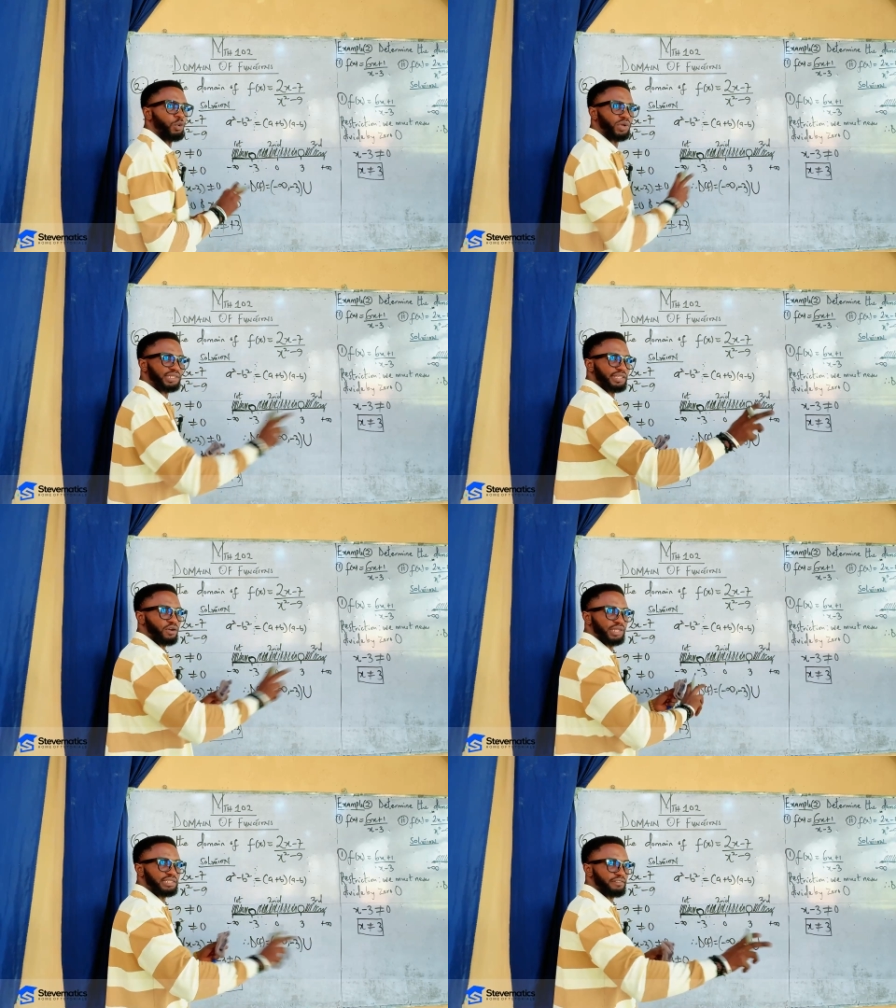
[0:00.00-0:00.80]
What's the
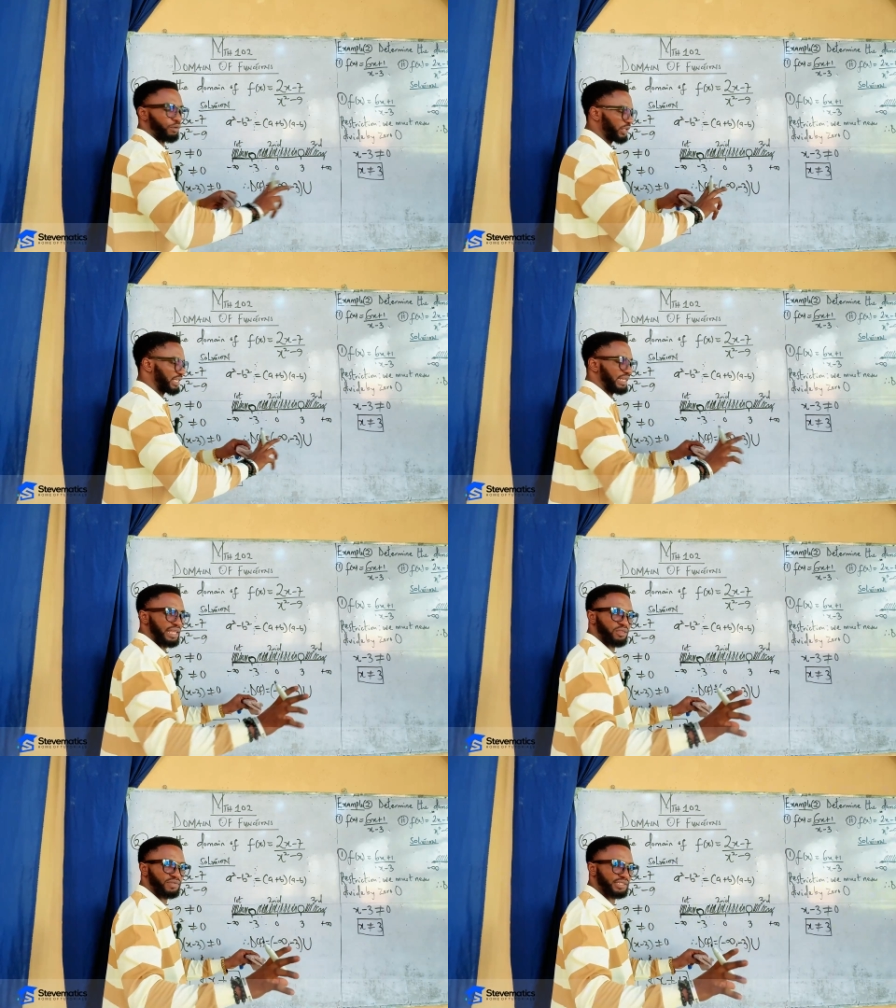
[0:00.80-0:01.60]
second interval? What's the
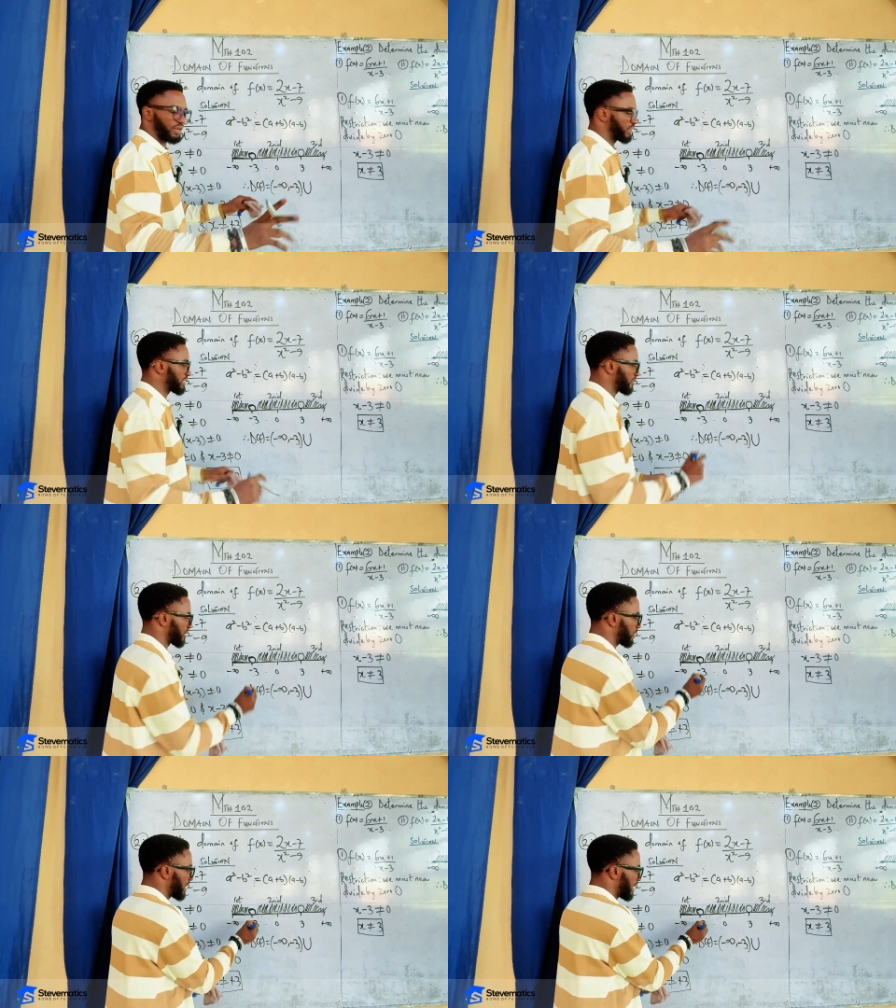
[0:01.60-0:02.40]
length of the second interval?